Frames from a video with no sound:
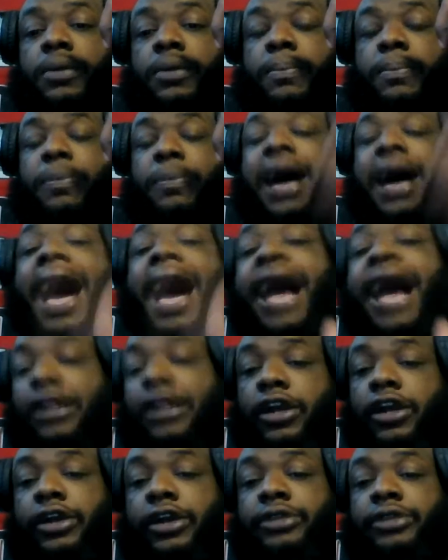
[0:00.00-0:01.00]

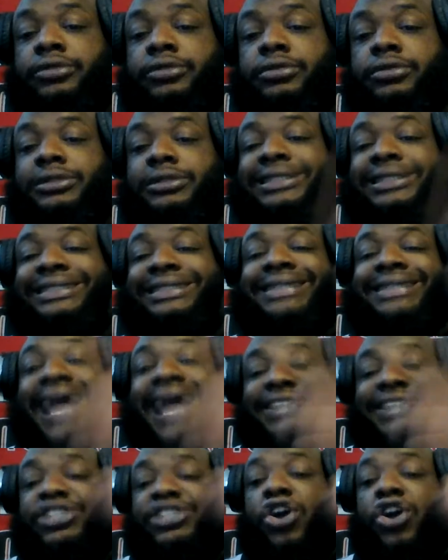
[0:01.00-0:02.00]
Pollard,
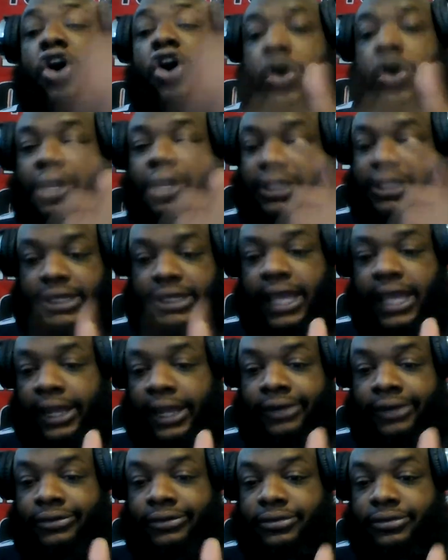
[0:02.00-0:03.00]
that's the only
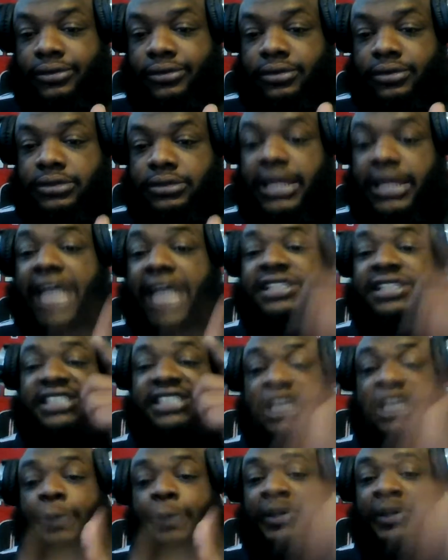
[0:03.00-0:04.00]
thing that's
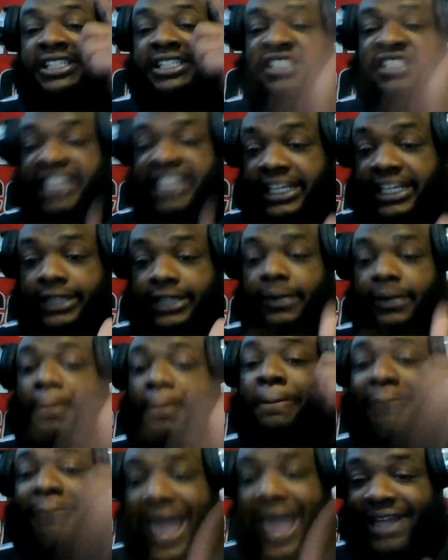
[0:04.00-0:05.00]
keeping Zeke
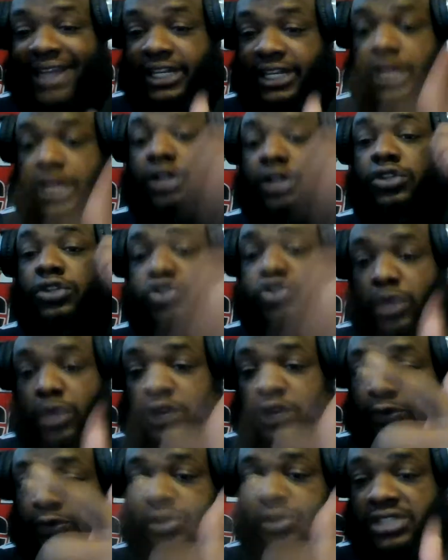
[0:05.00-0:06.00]
back there
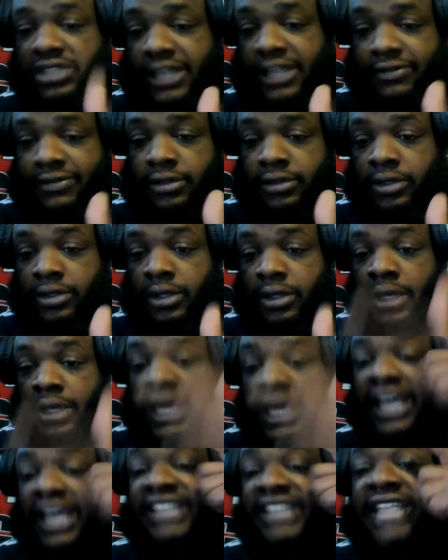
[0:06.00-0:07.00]
24/7.
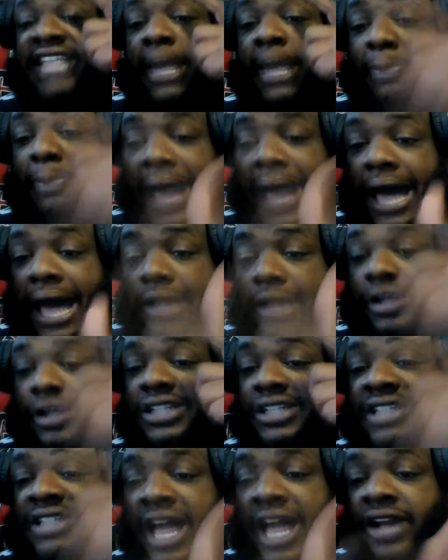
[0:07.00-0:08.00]
Is that Pollard
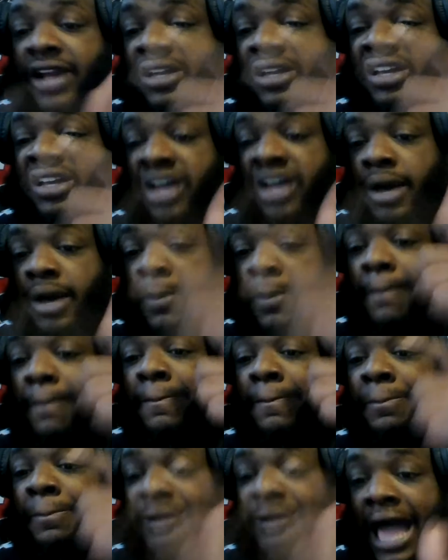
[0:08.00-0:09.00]
is not a good
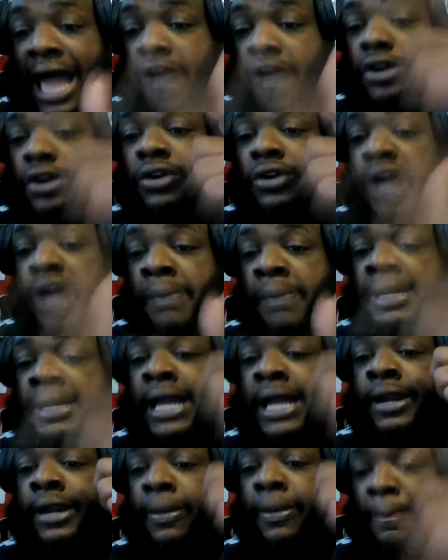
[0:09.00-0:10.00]
blocker coming
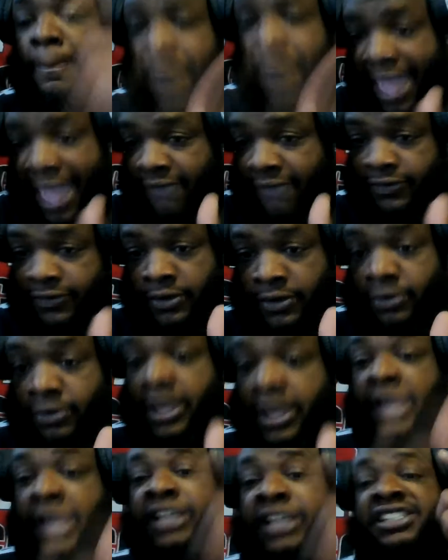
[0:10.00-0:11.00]
out of the backfield.
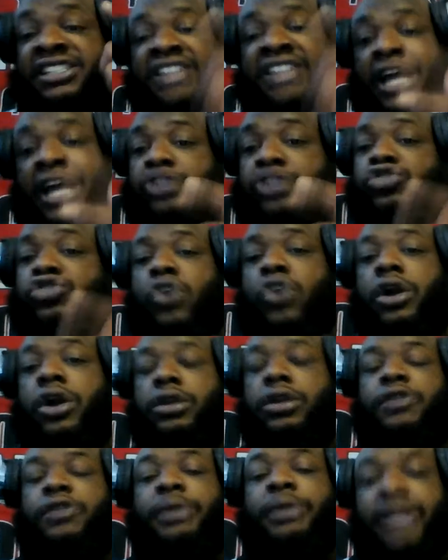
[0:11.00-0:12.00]
He's not strong
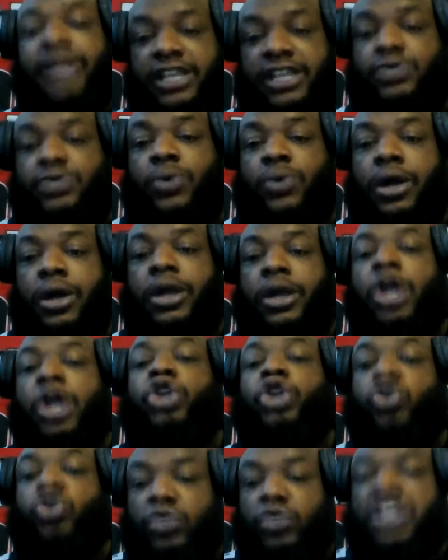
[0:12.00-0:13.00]
enough. But guess what?
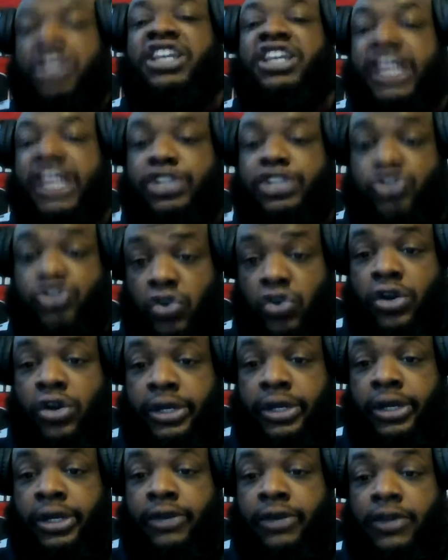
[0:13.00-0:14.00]
You can get strong
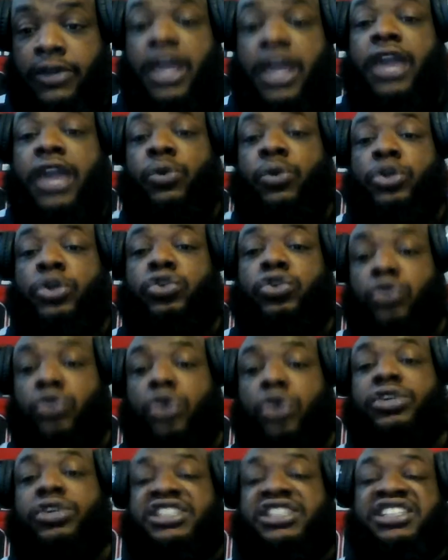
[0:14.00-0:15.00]
enough. And when you
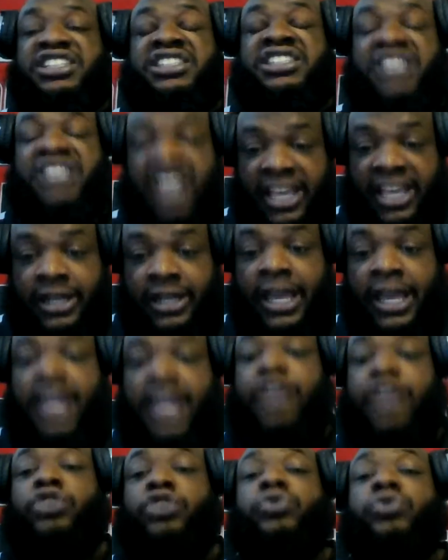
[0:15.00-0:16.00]
know the season end
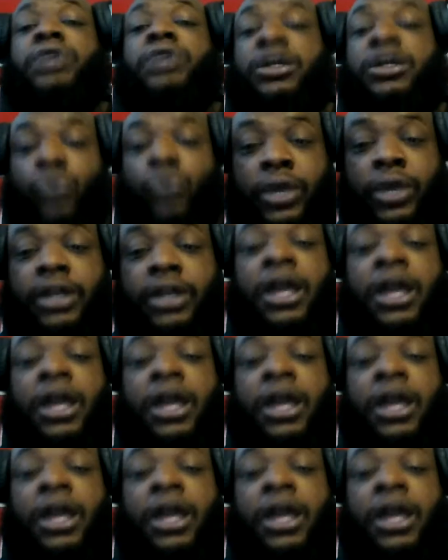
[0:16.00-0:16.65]
and you done went